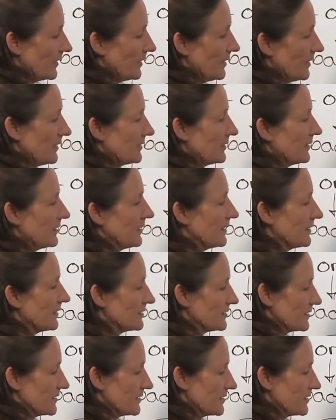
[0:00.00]
It
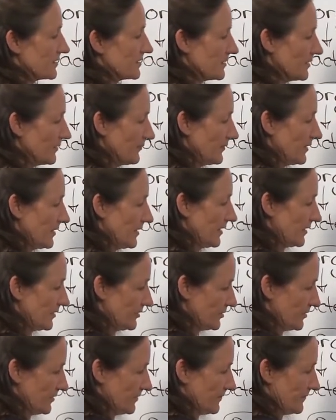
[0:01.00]
needs
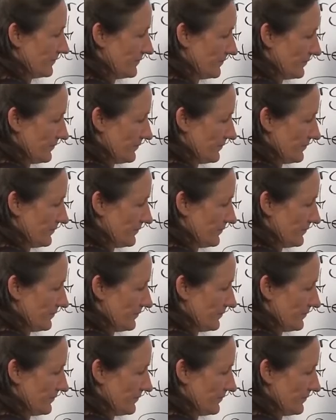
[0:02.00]
stimulation.